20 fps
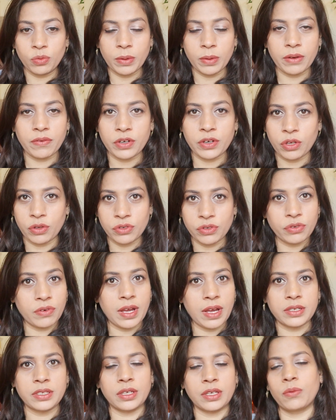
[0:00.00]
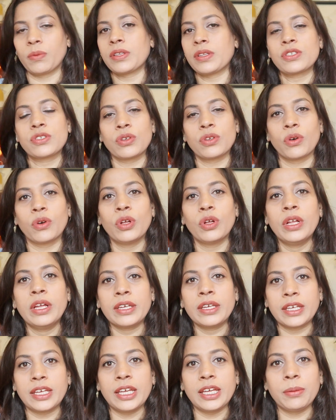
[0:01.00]
whomever you're interacting with. So
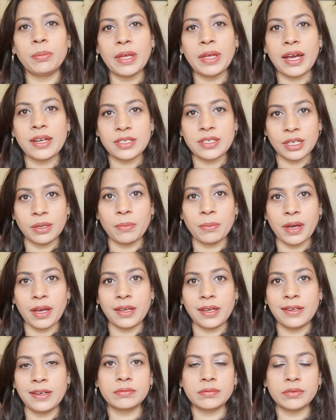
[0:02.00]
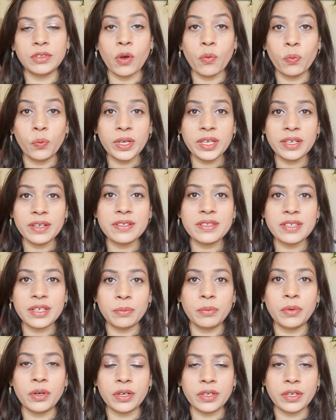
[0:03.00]
keep that in mind. Now, Venus
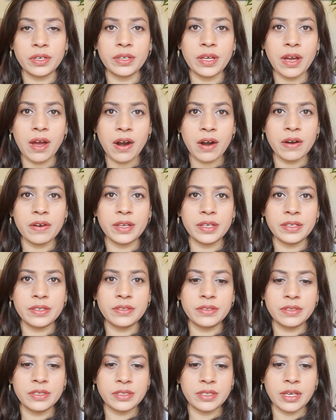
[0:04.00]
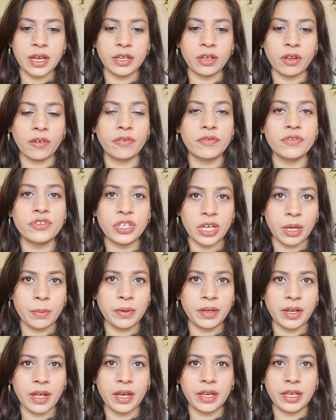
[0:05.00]
and Mercury are in the sign of
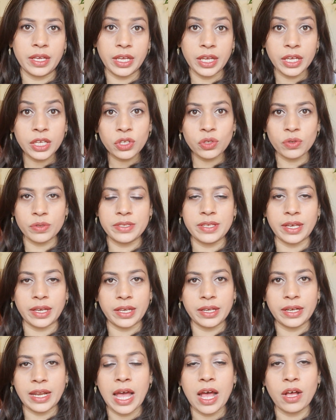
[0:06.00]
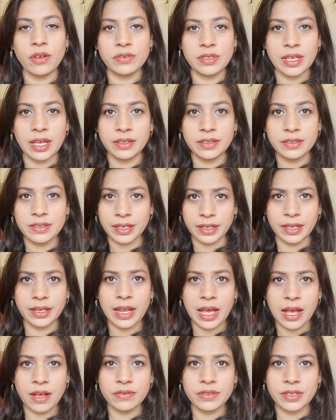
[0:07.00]
Gemini in your second house, and the
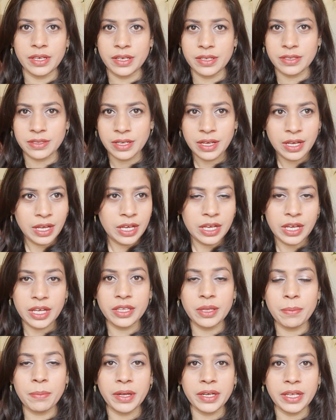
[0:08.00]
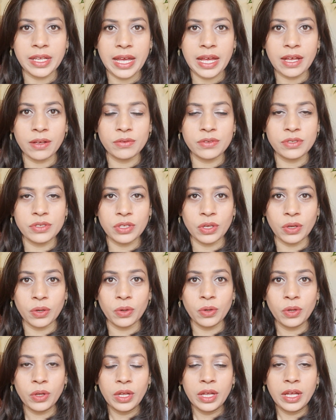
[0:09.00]
second house is the money house.
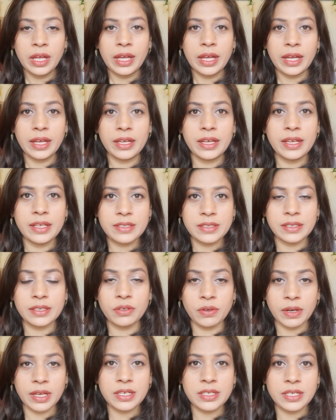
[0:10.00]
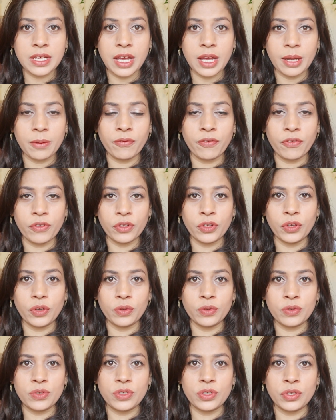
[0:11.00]
So it's a great time for
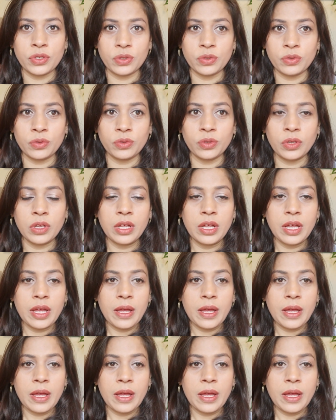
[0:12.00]
you to